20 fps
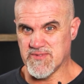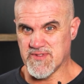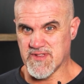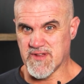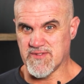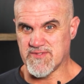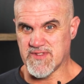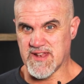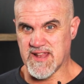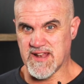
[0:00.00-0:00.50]
You
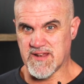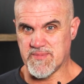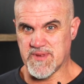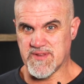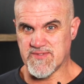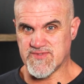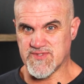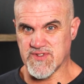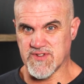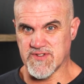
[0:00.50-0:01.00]
know, a little bit
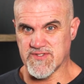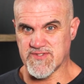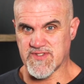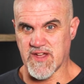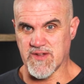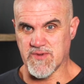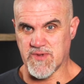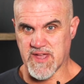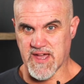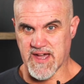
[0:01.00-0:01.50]
of sugar is
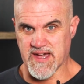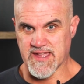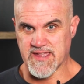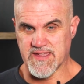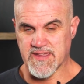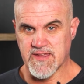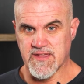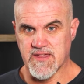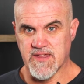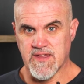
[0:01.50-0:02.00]
okay.
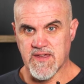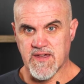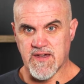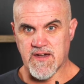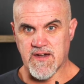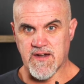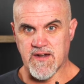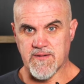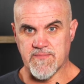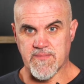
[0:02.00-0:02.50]

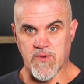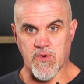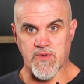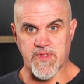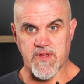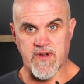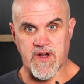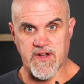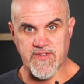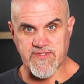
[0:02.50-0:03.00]
Or
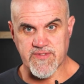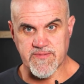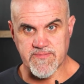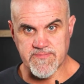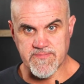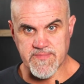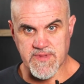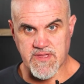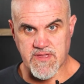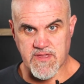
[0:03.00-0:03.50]
there are
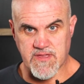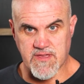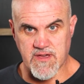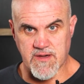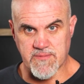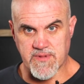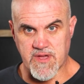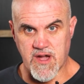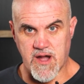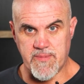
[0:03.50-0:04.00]
some
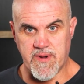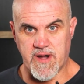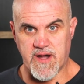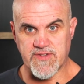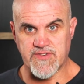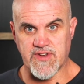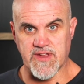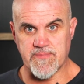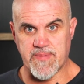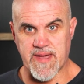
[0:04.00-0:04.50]

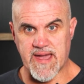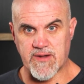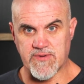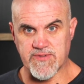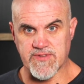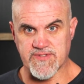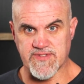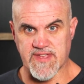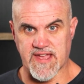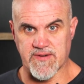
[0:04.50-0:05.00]
carbohydrate
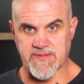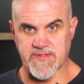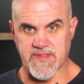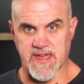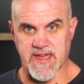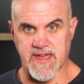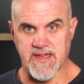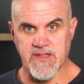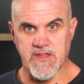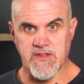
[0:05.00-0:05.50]
powders out
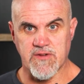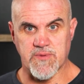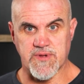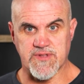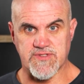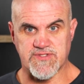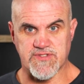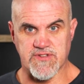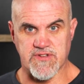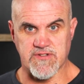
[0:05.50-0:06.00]
there
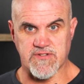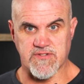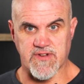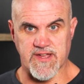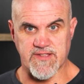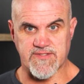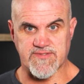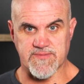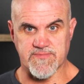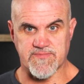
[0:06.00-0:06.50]
which are
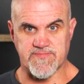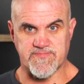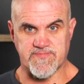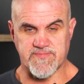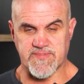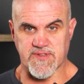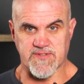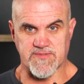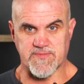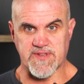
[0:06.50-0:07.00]
great, some
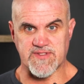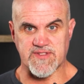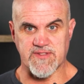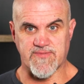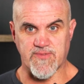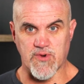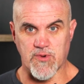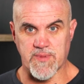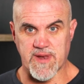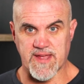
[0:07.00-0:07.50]
especially
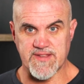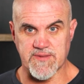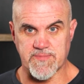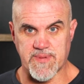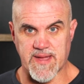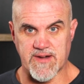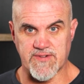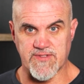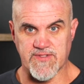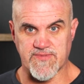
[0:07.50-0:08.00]
formulated
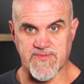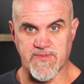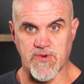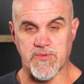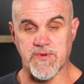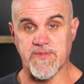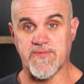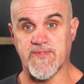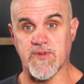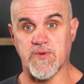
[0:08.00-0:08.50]
powders for
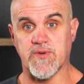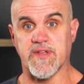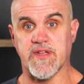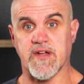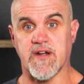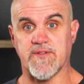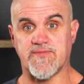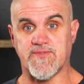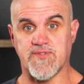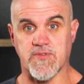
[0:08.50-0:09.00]
refueling
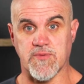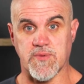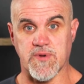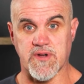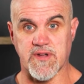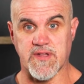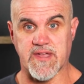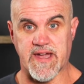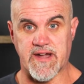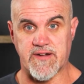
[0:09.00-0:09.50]
after a
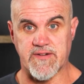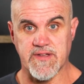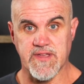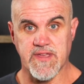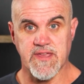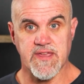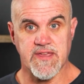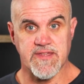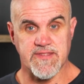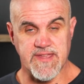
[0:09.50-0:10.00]
workout.
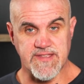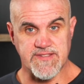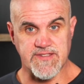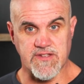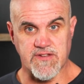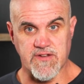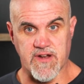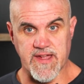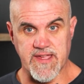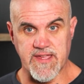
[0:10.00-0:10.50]
These are
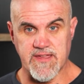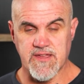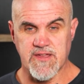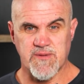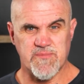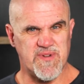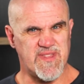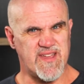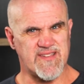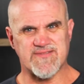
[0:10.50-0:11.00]
great,
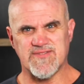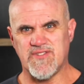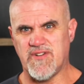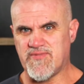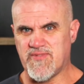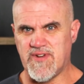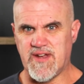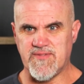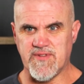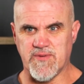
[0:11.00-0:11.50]
but that's not
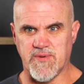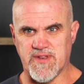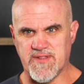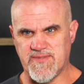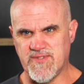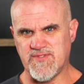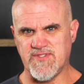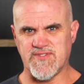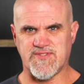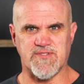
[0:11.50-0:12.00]
for everyone. If
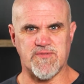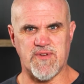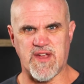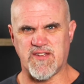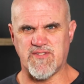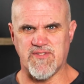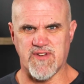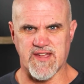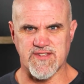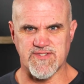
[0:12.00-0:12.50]
you're just a
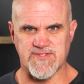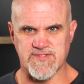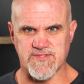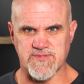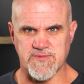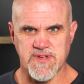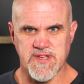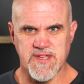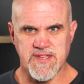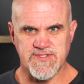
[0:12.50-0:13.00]

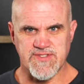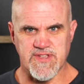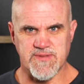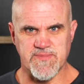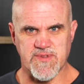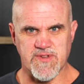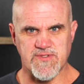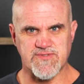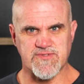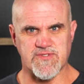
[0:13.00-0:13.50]
recreational gym
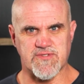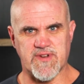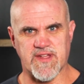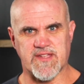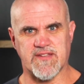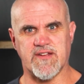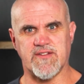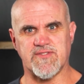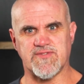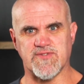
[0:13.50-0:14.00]
user or
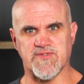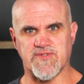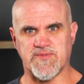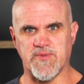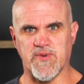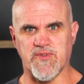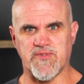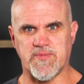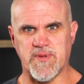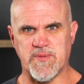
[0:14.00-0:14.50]
recreational
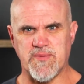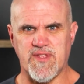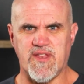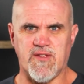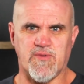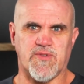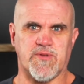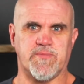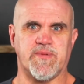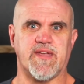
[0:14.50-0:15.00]
sports people, you
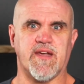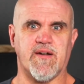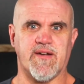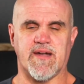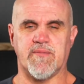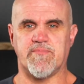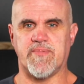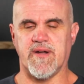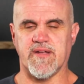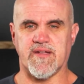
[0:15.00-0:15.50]
don't want to be going
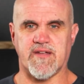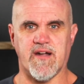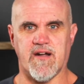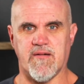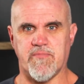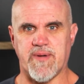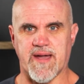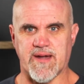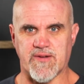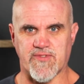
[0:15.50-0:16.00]
out buying
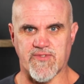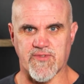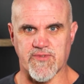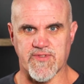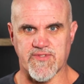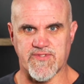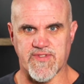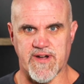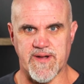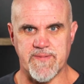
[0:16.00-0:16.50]
carb powders all
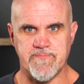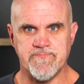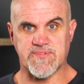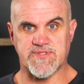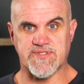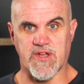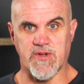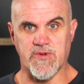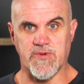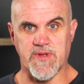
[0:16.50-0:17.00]
the time.
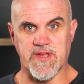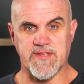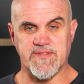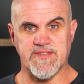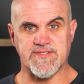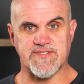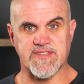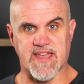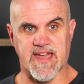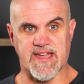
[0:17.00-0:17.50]
So in
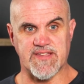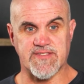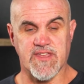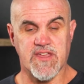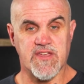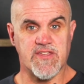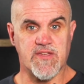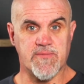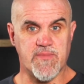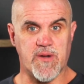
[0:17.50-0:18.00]
this case,
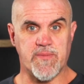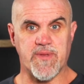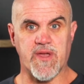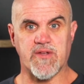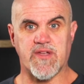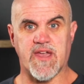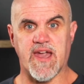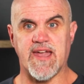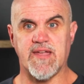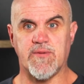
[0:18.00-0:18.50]
you might be
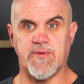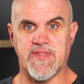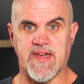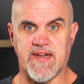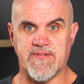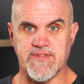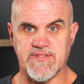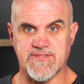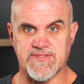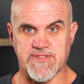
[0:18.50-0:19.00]
okay with
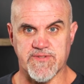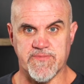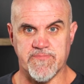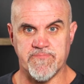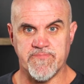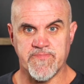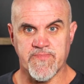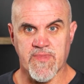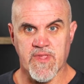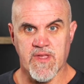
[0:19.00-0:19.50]
having some
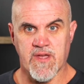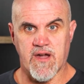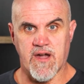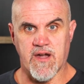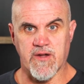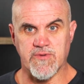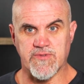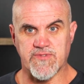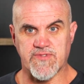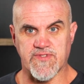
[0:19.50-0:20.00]

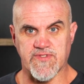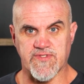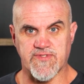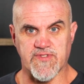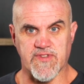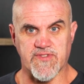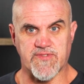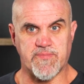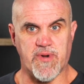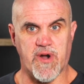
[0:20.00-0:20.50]
oats
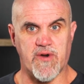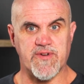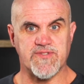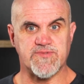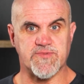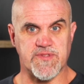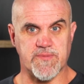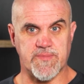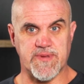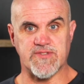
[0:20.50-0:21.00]
as porridge
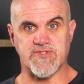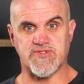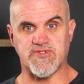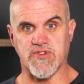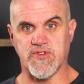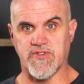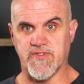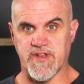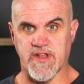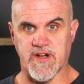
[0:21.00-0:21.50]
with a bit of
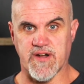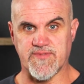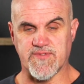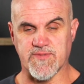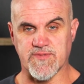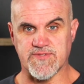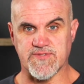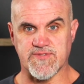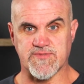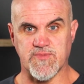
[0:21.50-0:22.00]
sugar in
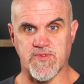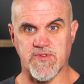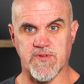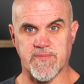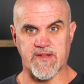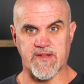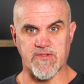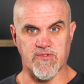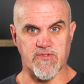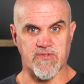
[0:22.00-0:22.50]
afterwards, a small
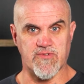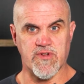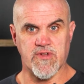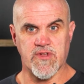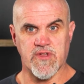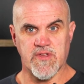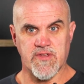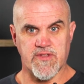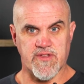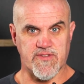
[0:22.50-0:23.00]
of
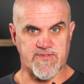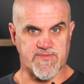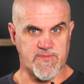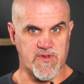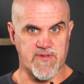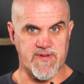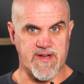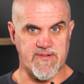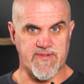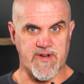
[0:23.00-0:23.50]

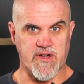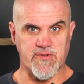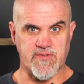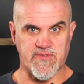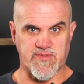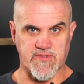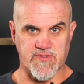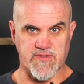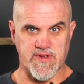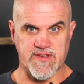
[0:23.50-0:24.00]

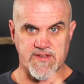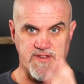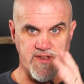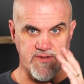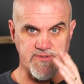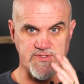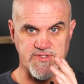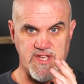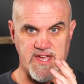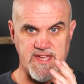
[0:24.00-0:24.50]
oats, or in an
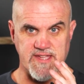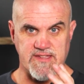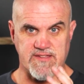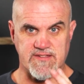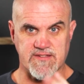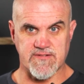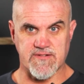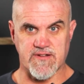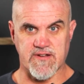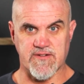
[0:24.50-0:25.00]
oat
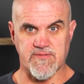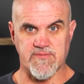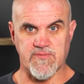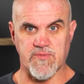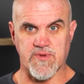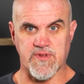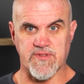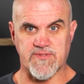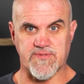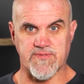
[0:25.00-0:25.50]
shake
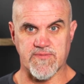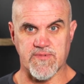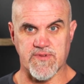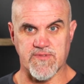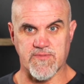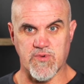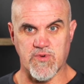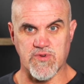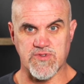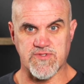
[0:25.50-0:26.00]
with
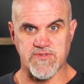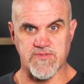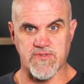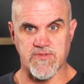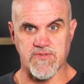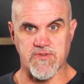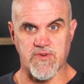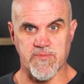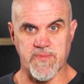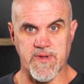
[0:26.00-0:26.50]
water
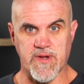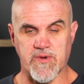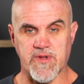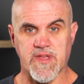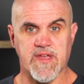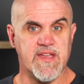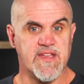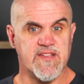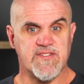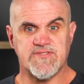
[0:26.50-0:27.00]
or milk.
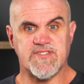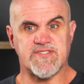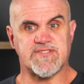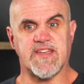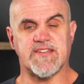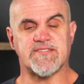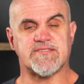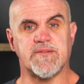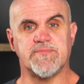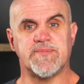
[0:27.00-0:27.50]
Just
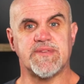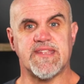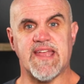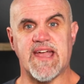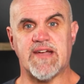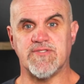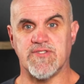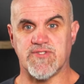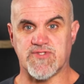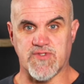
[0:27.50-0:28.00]
get something
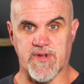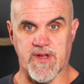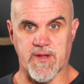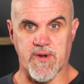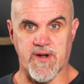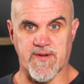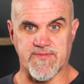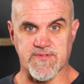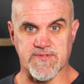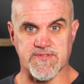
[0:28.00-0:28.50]
down you straight
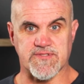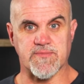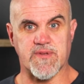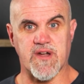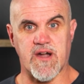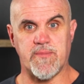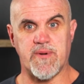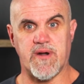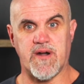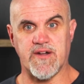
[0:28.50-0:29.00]
away after, some
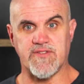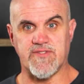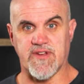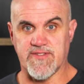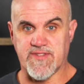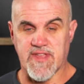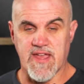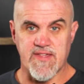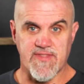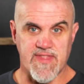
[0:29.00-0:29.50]

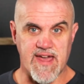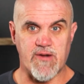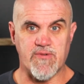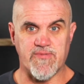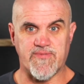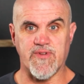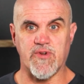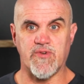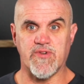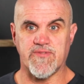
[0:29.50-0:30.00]
carbohydrates. That will
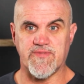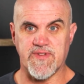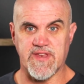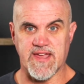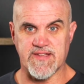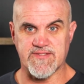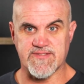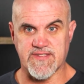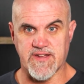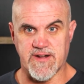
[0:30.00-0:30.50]
fuel you for
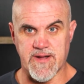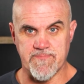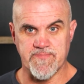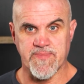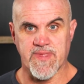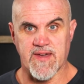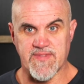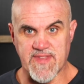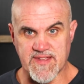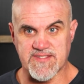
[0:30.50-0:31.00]
next time,
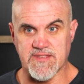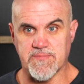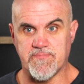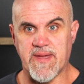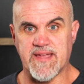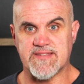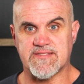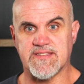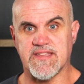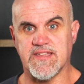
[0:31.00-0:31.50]
and that's the
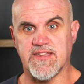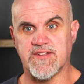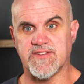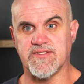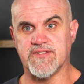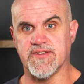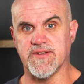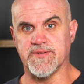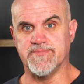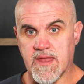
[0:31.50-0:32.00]
best thing you
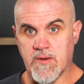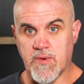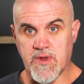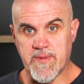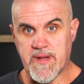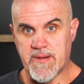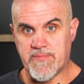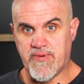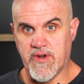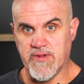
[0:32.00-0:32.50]
can do. And what
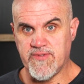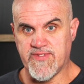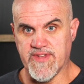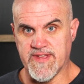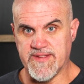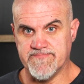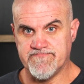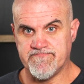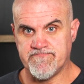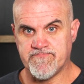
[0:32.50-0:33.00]
about
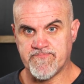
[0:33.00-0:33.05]
protein?